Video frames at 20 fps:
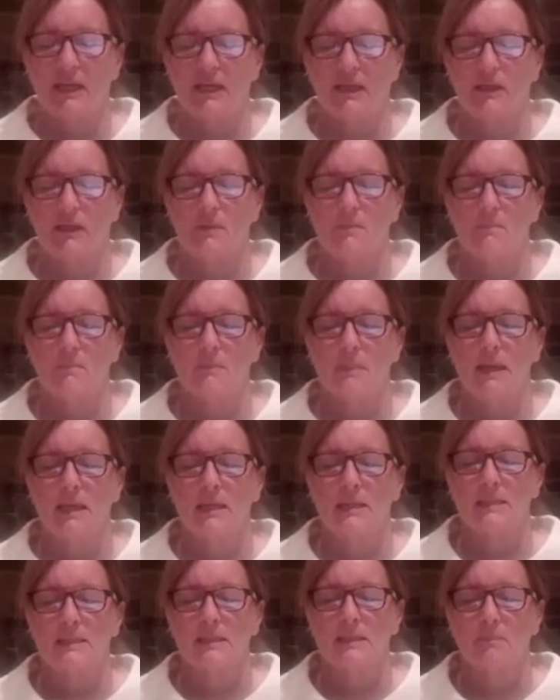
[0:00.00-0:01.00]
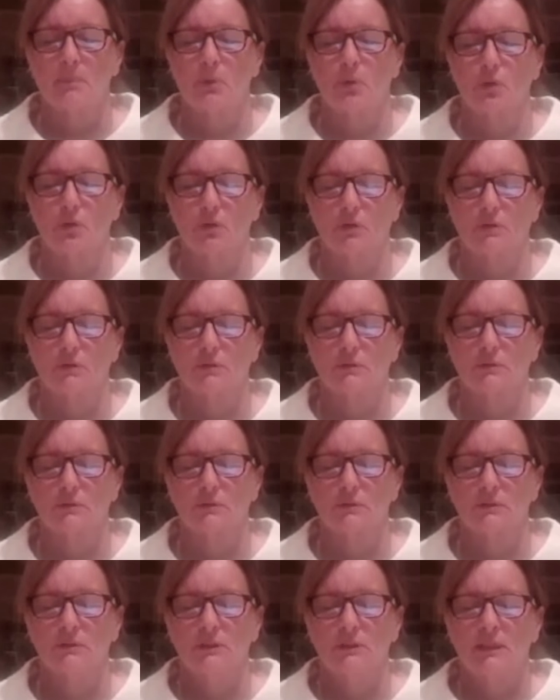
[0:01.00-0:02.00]
like an amazing book,
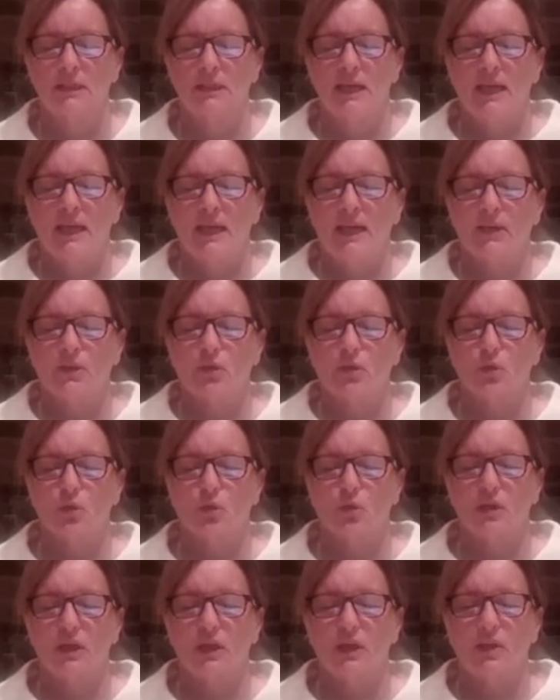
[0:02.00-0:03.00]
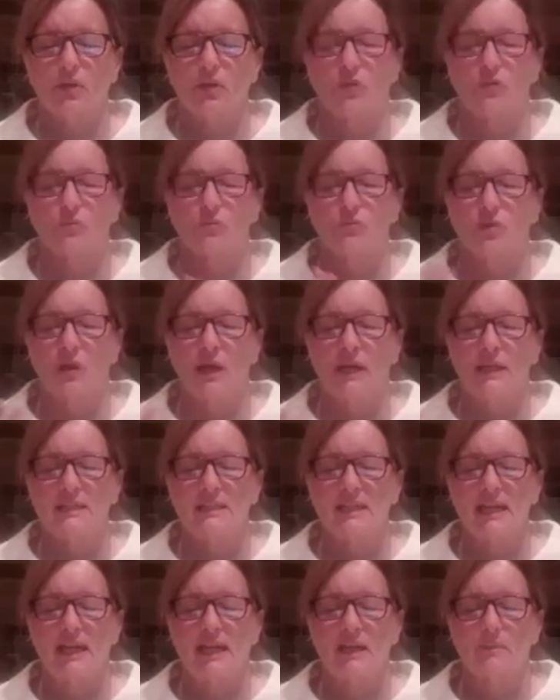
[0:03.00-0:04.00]
and you're looking at the
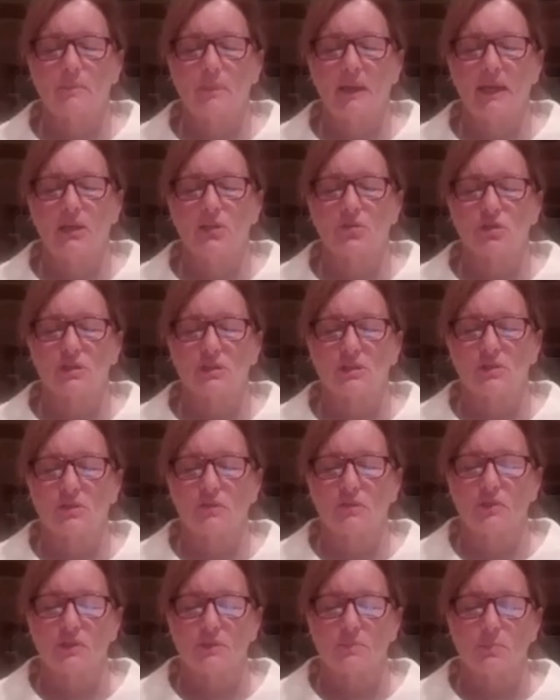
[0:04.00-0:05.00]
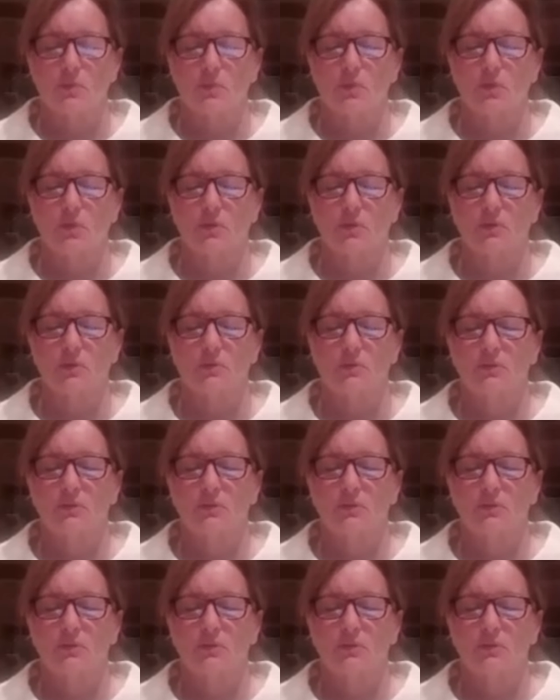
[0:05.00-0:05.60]
right-hand pages of this book.